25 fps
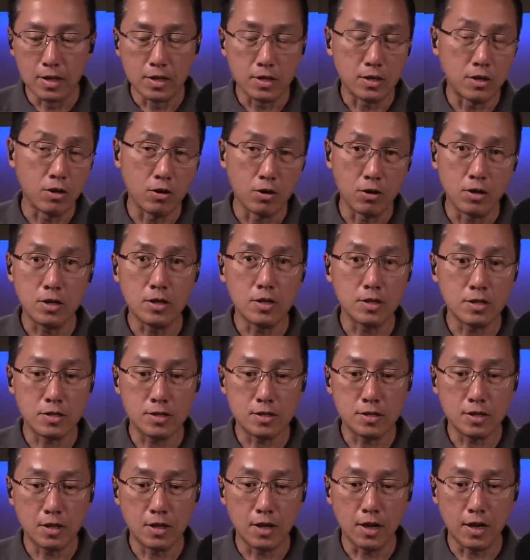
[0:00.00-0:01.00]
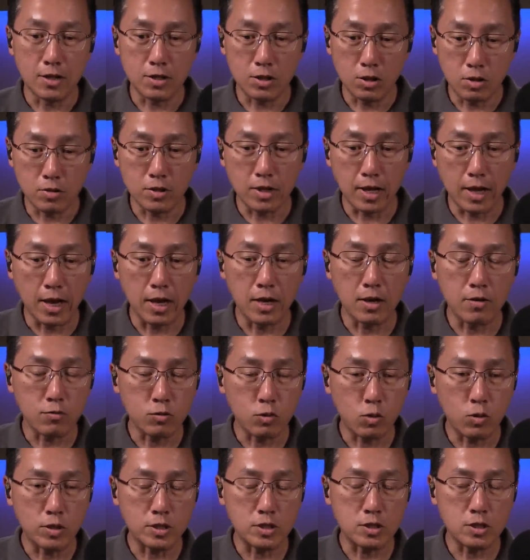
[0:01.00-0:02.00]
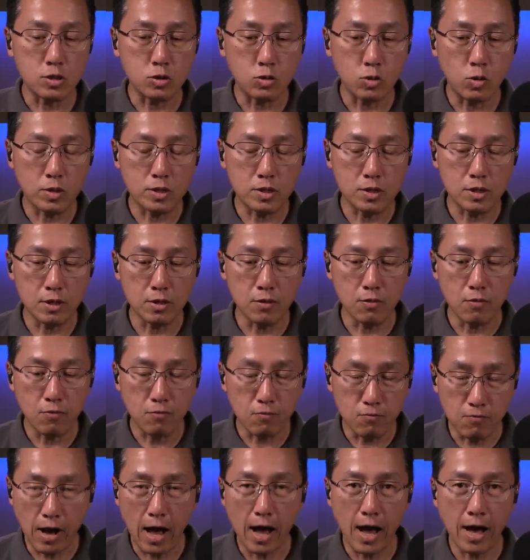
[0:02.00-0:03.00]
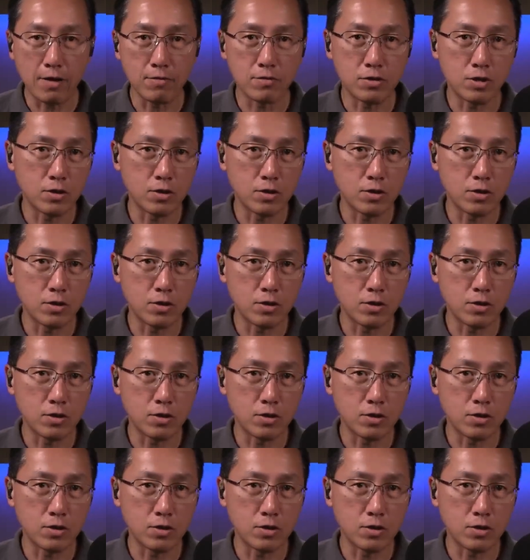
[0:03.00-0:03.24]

There is, until the end of 2025,